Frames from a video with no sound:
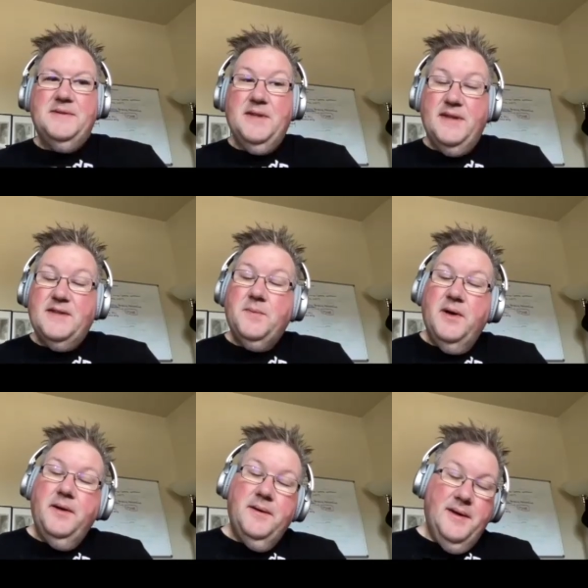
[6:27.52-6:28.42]
so that's the,
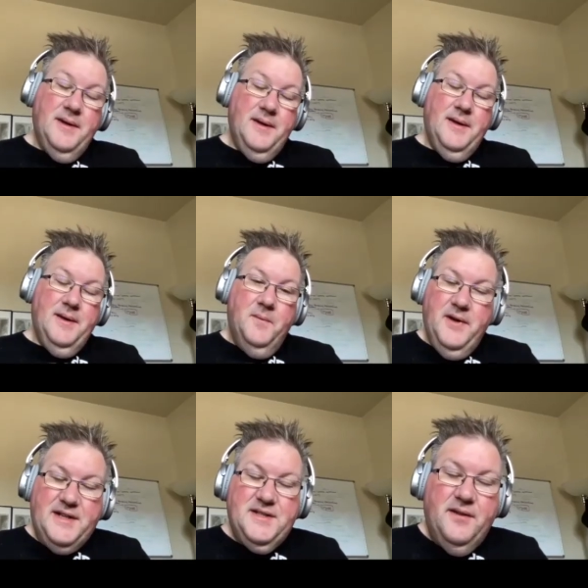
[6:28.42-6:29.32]
why we're
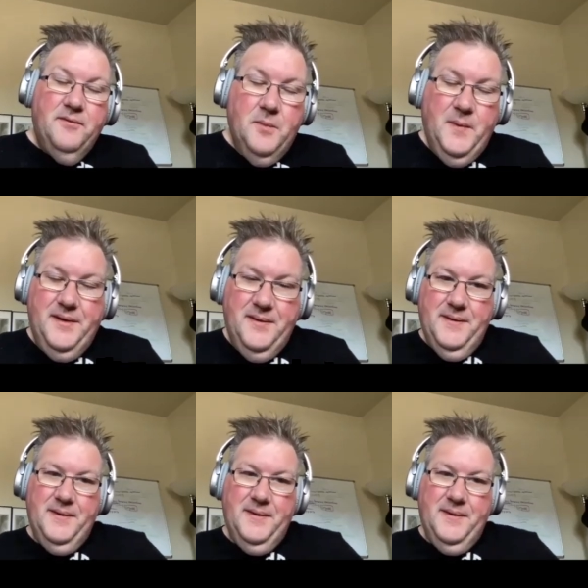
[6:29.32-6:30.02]
that's actually we